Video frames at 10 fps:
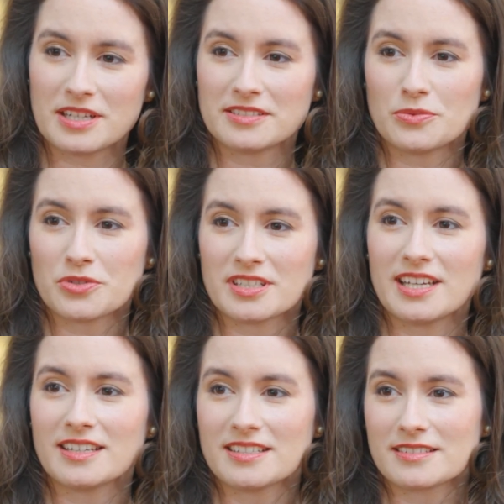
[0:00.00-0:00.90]
As you were
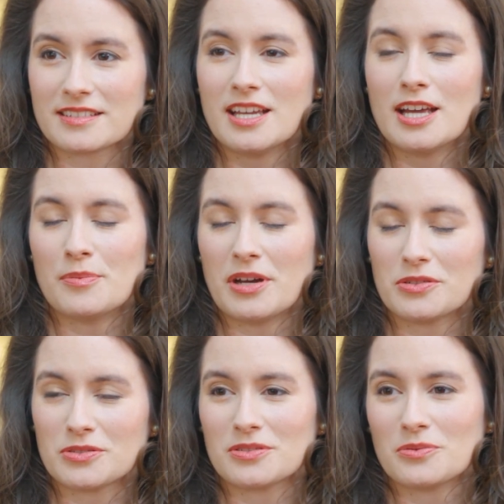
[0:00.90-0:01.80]
saying, it's
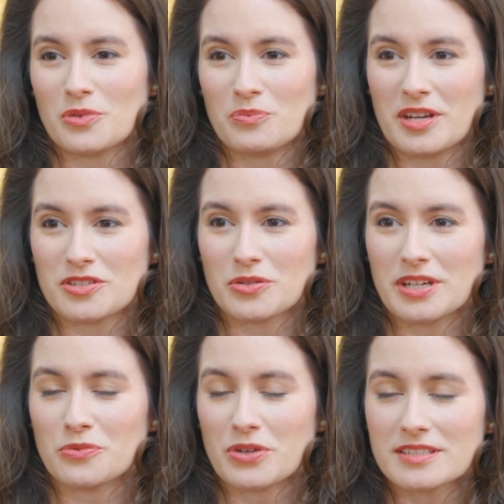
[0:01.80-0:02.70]
about
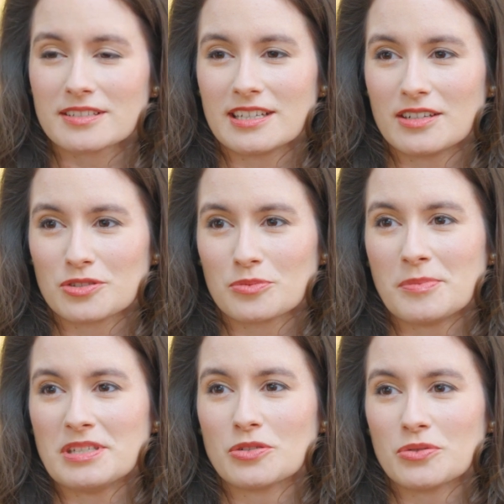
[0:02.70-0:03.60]
measuring risk and also
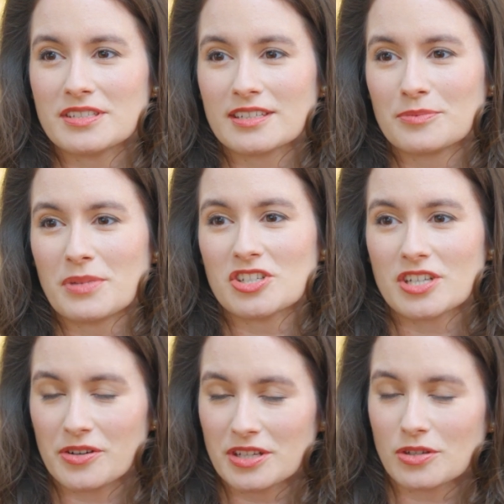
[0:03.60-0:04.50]
maybe decreasing it by
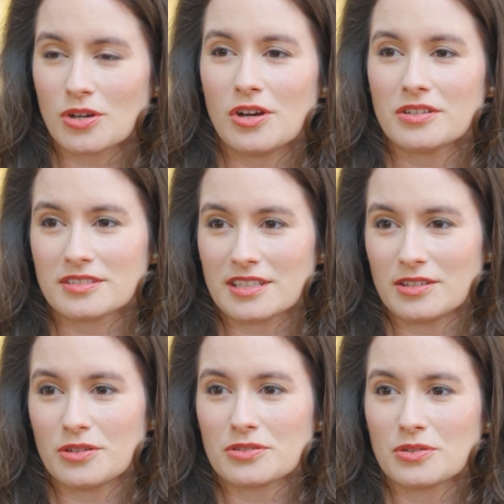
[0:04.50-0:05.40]
sharing the costs,
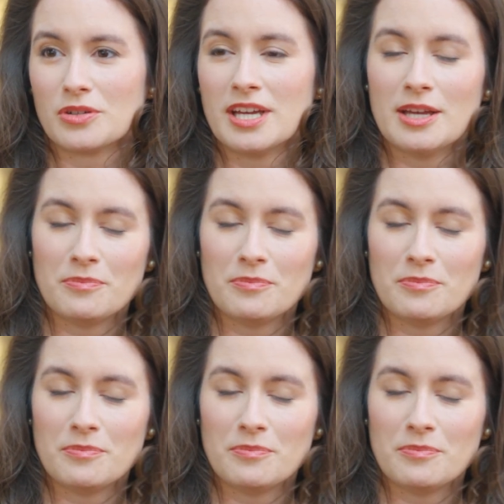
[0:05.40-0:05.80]
and also